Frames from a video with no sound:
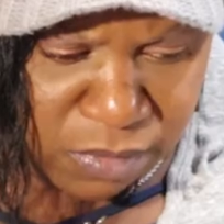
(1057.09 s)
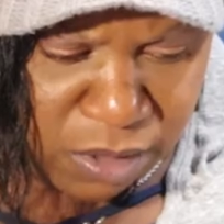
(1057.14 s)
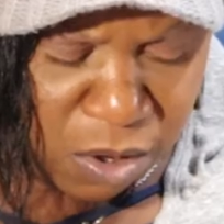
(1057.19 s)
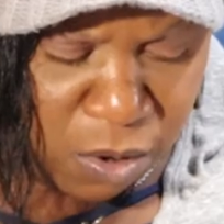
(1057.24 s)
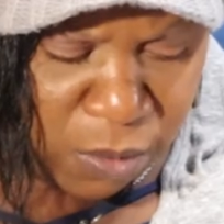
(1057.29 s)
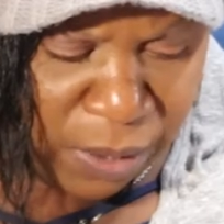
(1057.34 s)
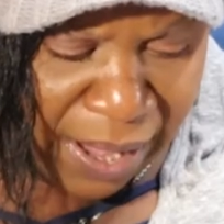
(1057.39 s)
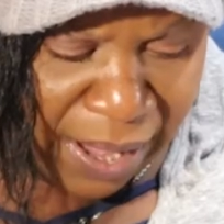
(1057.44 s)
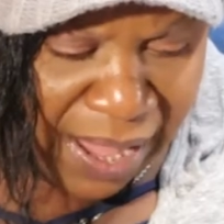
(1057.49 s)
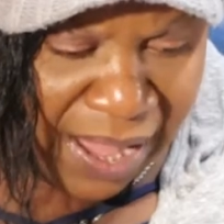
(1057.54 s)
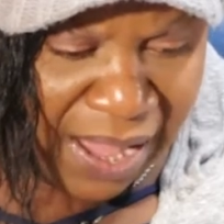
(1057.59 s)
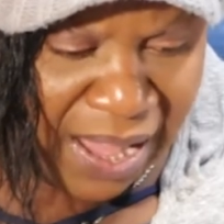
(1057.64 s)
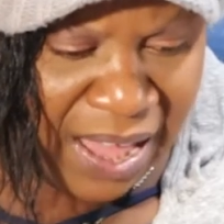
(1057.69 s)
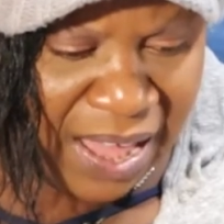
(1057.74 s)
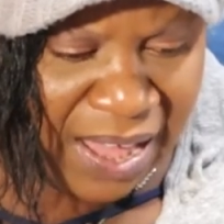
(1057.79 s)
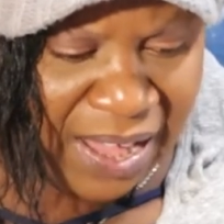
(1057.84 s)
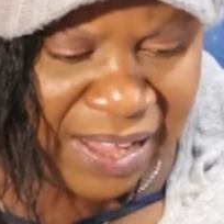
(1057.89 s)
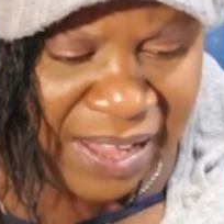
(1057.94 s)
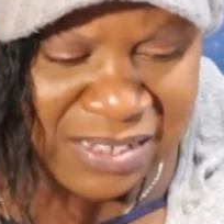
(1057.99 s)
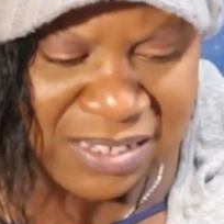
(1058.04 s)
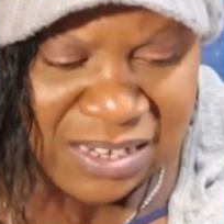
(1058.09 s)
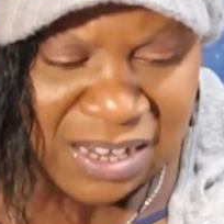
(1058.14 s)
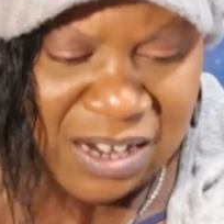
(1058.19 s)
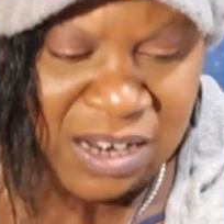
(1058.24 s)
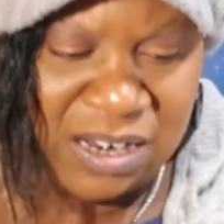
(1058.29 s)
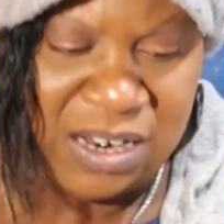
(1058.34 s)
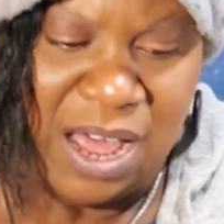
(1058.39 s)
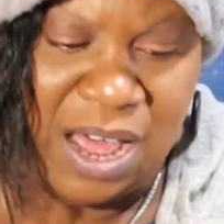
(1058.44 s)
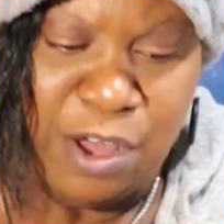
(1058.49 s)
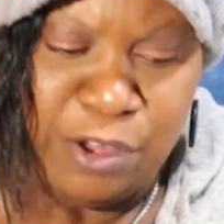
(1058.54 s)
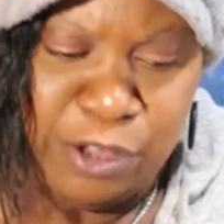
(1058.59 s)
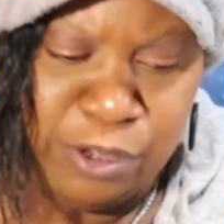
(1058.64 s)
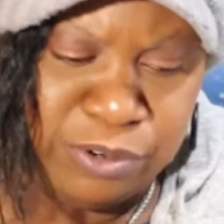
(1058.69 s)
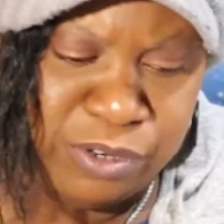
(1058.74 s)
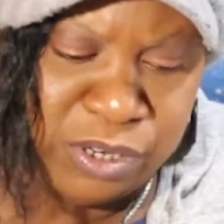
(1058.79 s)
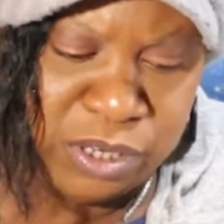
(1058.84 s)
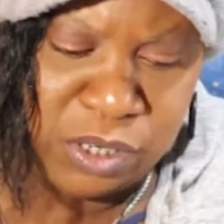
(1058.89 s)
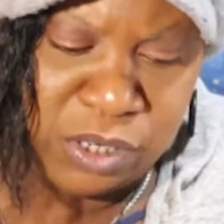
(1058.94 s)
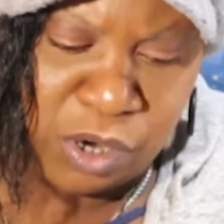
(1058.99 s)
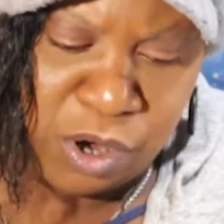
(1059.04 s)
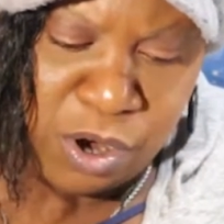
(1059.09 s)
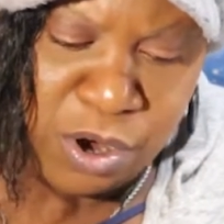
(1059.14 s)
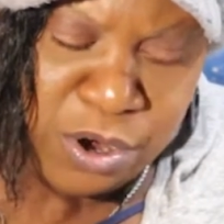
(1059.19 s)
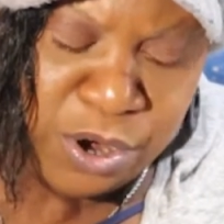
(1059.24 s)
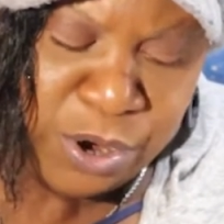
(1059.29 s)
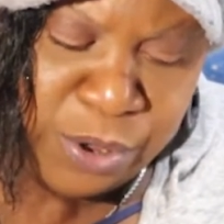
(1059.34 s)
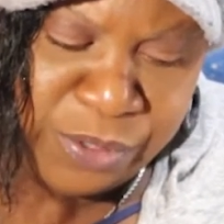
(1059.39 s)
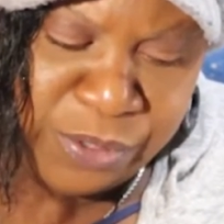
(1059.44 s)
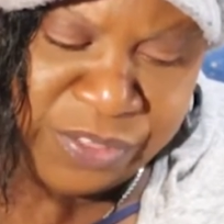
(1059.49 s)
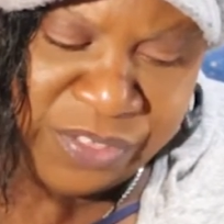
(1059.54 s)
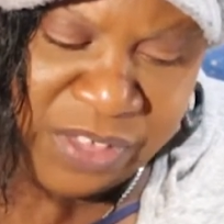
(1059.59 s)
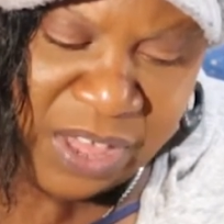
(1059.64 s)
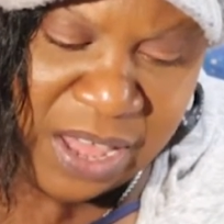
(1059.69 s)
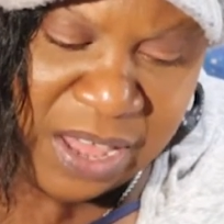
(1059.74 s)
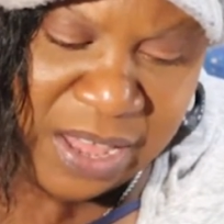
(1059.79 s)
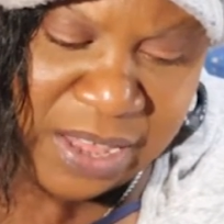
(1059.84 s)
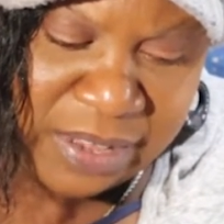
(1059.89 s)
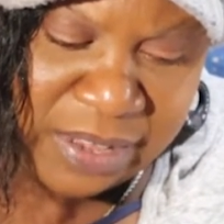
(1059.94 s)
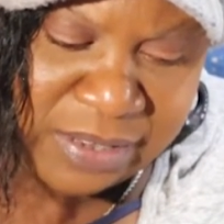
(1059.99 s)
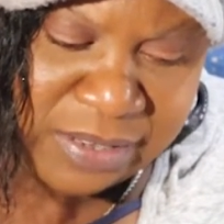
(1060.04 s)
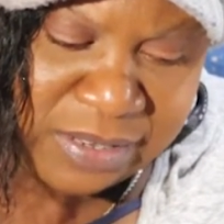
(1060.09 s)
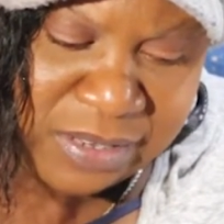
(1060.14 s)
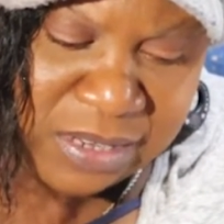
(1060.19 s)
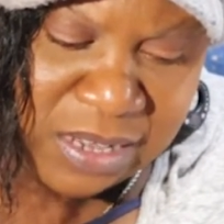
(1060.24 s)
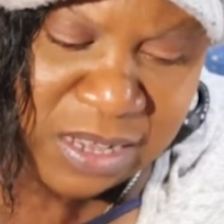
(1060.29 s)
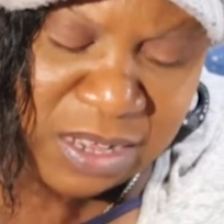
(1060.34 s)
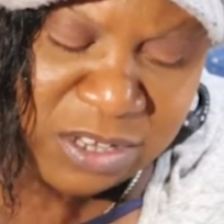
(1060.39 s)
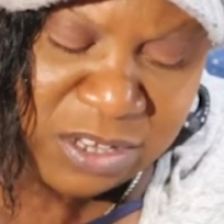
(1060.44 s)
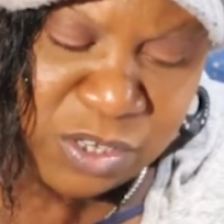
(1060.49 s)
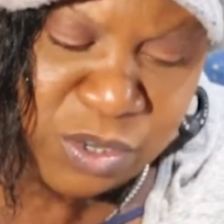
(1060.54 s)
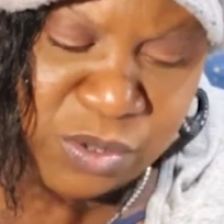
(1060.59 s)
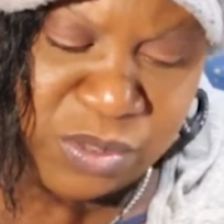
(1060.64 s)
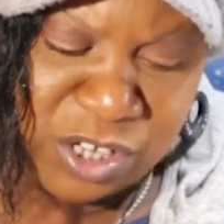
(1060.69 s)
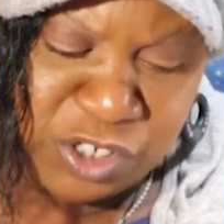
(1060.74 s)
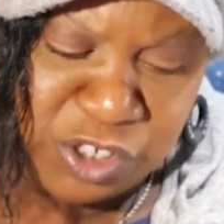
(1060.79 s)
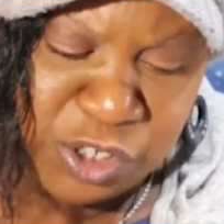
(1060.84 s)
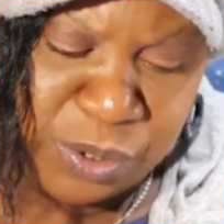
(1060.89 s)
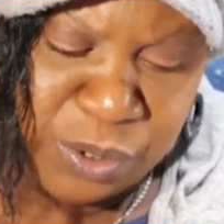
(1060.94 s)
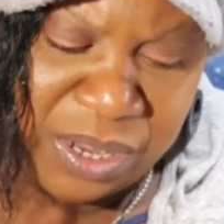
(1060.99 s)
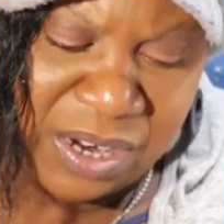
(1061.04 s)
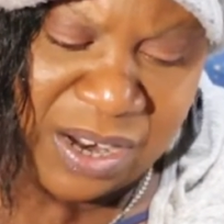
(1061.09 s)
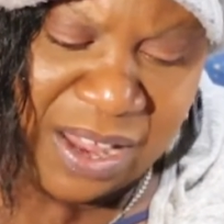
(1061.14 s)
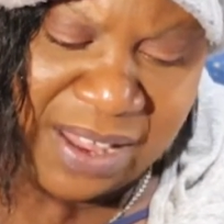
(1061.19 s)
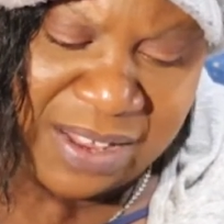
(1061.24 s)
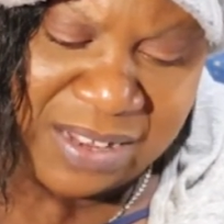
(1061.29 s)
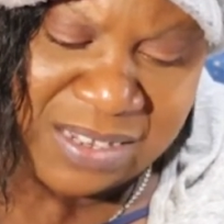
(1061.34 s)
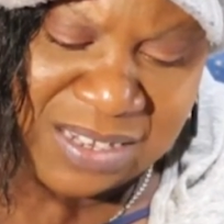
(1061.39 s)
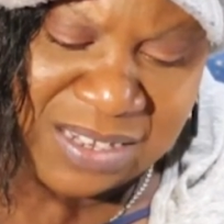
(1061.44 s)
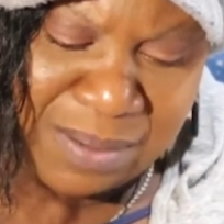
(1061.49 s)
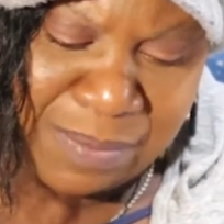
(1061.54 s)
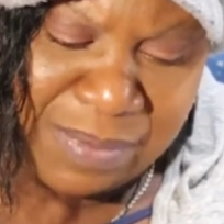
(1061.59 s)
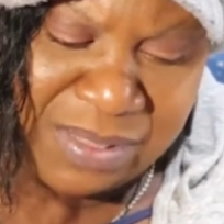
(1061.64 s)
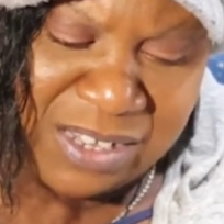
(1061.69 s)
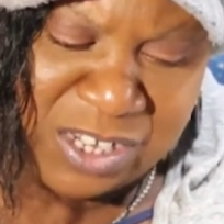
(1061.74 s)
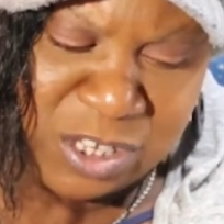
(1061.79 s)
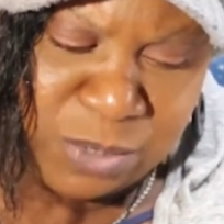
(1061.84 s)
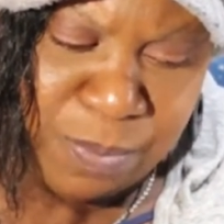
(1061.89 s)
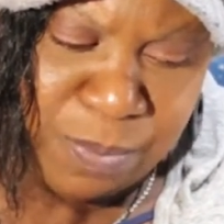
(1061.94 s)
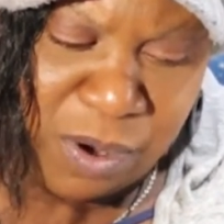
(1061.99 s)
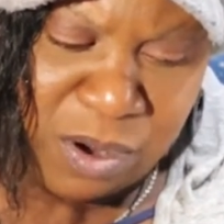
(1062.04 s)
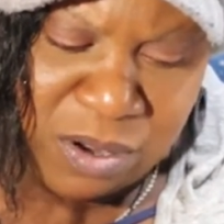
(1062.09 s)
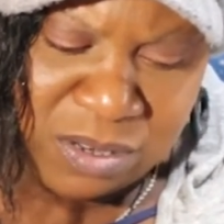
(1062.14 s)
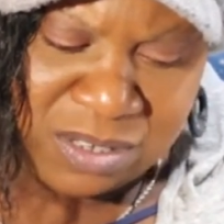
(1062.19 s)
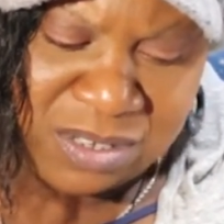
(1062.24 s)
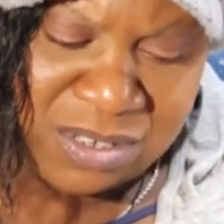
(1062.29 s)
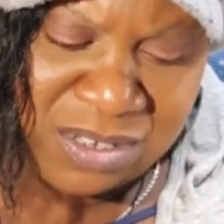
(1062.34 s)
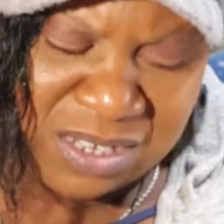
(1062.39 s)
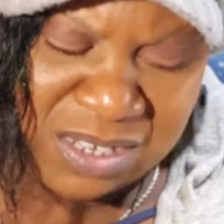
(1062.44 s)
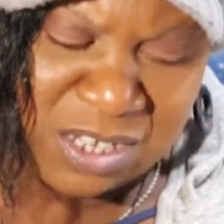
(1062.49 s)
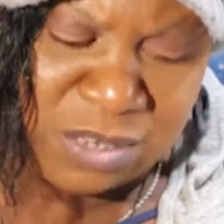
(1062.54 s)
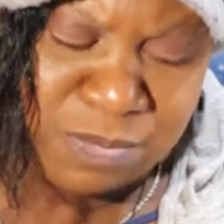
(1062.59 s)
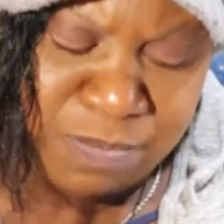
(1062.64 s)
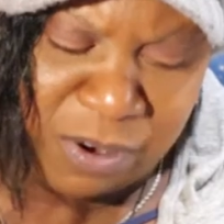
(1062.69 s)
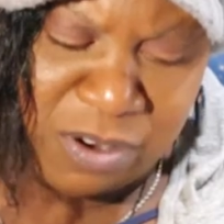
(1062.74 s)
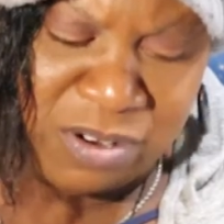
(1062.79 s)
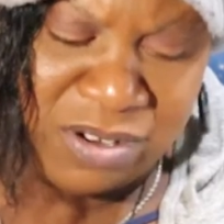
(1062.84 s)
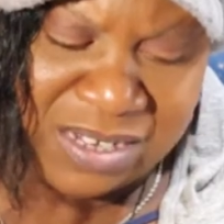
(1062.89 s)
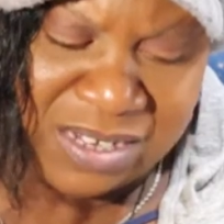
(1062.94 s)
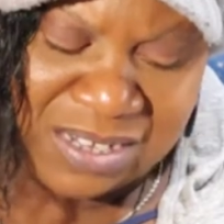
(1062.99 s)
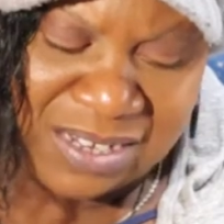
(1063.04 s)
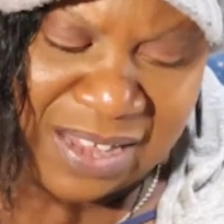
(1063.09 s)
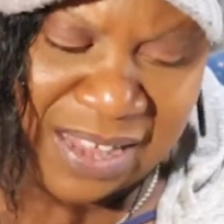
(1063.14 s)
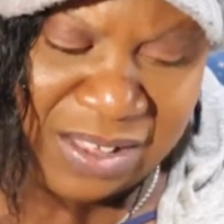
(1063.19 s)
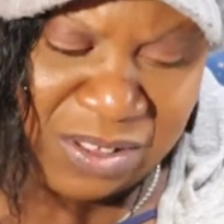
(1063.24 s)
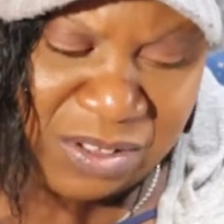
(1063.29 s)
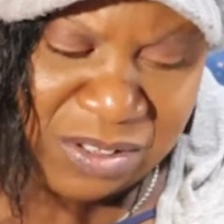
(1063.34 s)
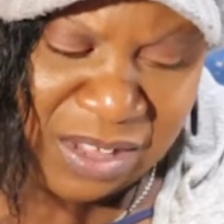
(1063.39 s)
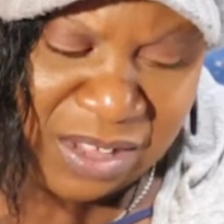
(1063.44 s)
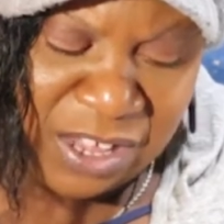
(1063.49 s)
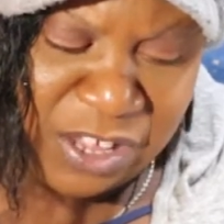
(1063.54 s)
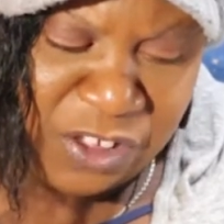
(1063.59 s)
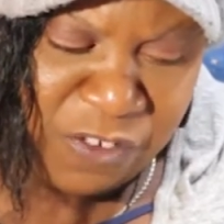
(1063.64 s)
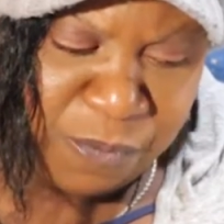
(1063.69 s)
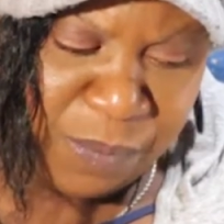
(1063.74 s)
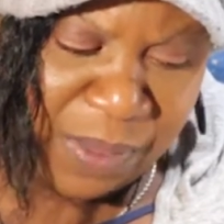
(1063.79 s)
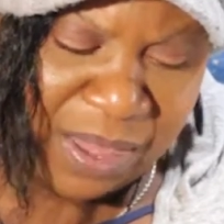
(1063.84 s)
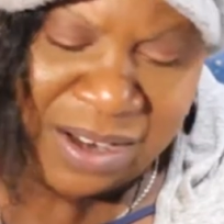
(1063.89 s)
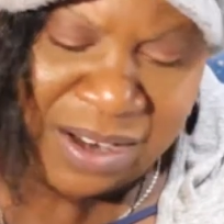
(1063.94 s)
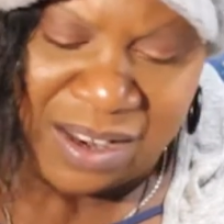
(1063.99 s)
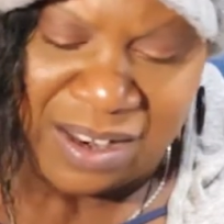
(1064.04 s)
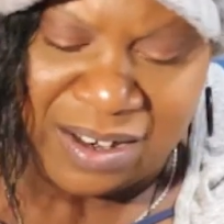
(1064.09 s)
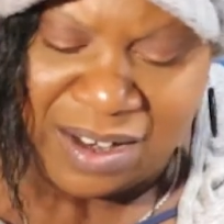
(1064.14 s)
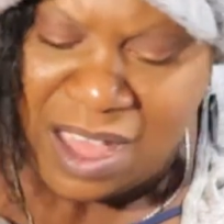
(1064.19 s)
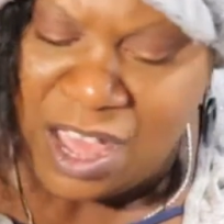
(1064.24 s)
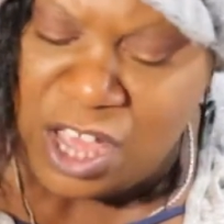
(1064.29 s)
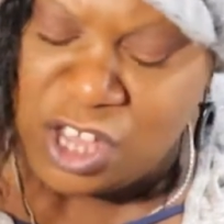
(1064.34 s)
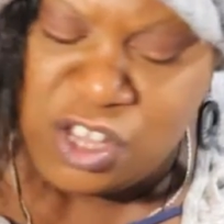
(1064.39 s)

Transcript: Okay, it's going to allow you to learn new things so that you can end some of these burdens, this burdensome cycle that you've been in.